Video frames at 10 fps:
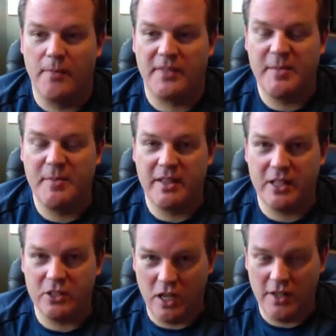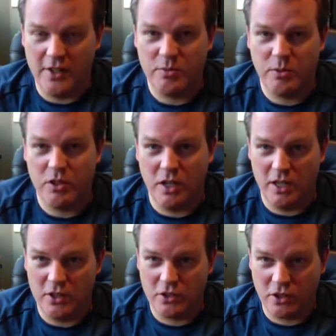keeping things honest with an
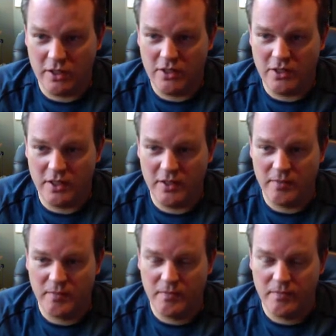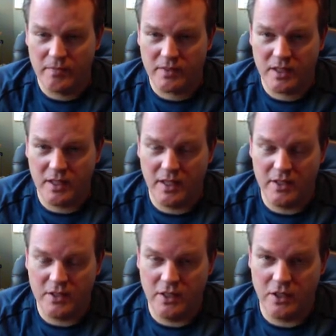honest currency
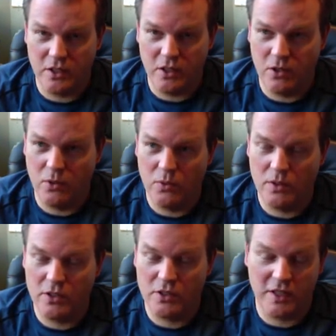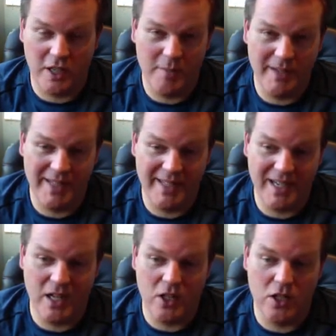is going to combat
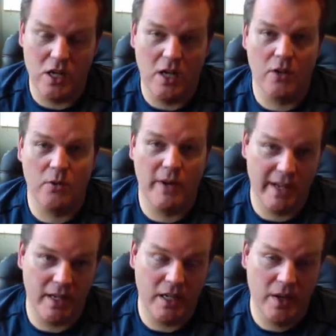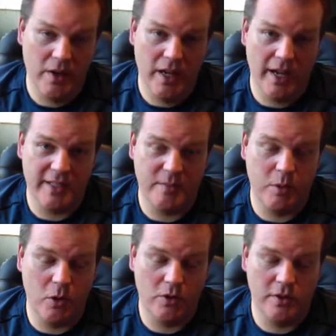that a long way, as
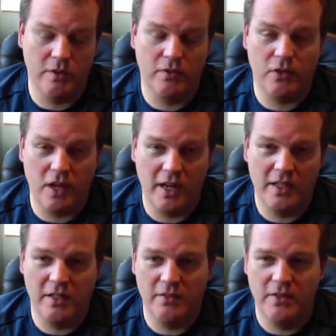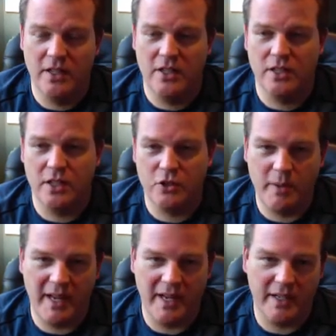opposed to the fraud of central
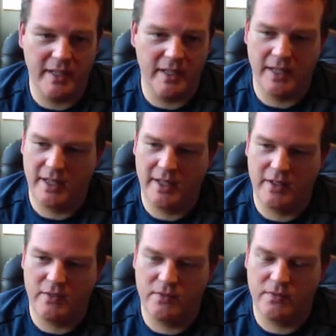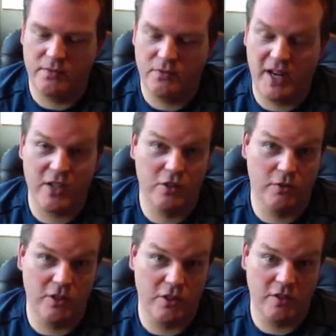banking and fractional
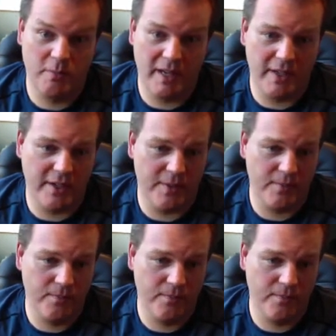reserve banking.